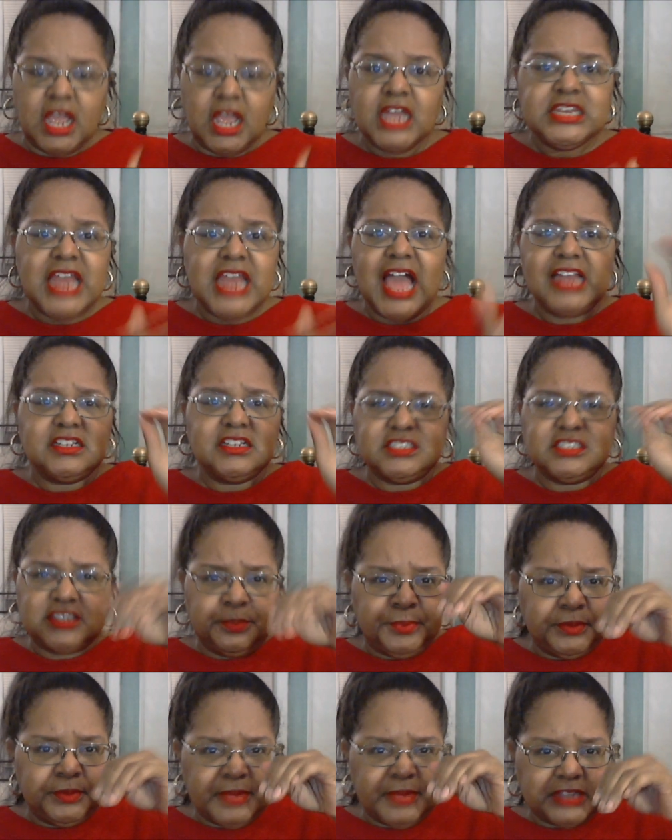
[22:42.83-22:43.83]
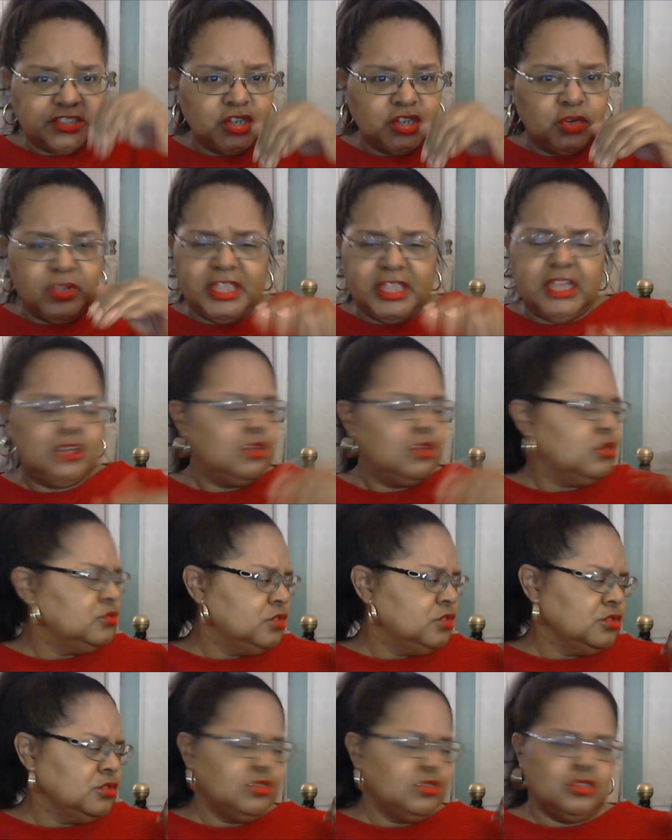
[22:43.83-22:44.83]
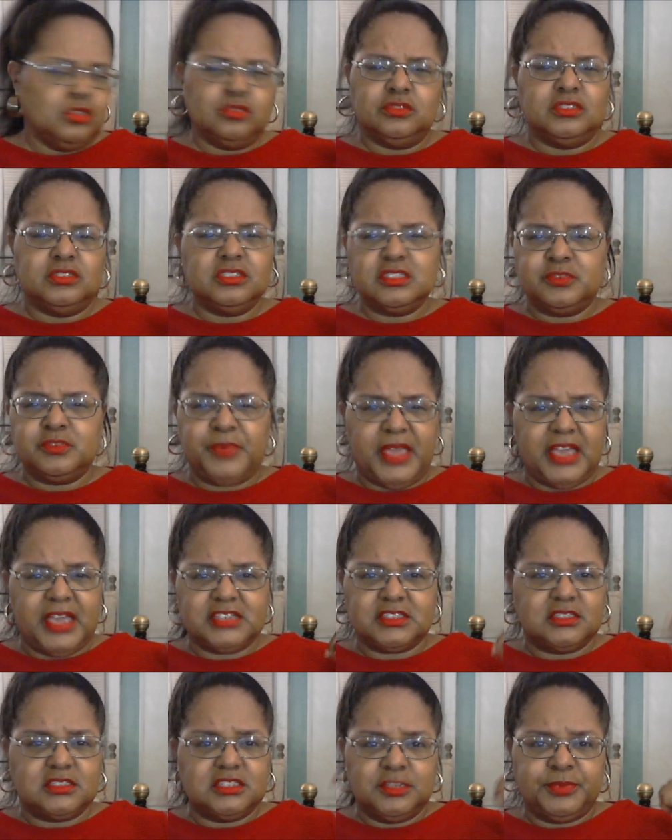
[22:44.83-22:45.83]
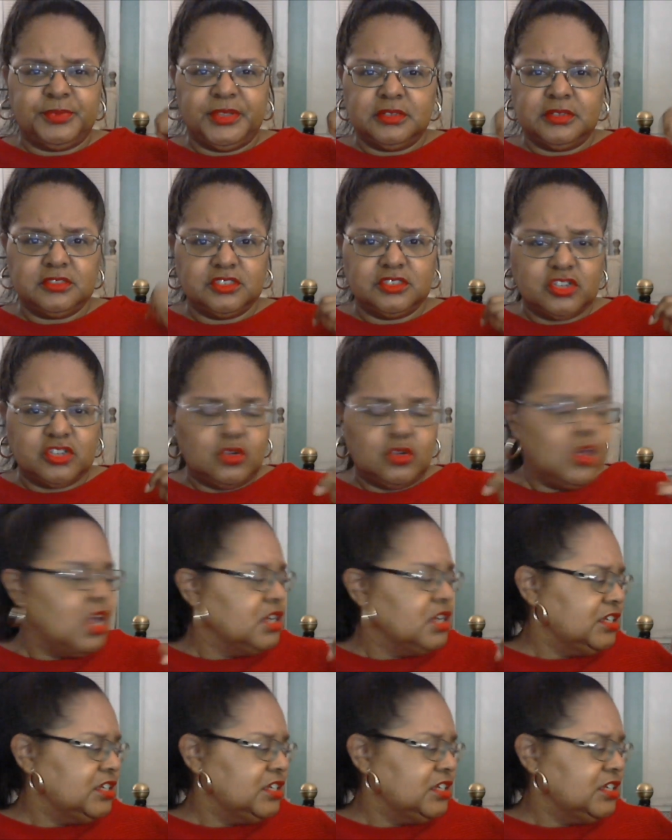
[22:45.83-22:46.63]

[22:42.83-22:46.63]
Not dipping my toe in. Oh no, no, no. This is past dipping the toe.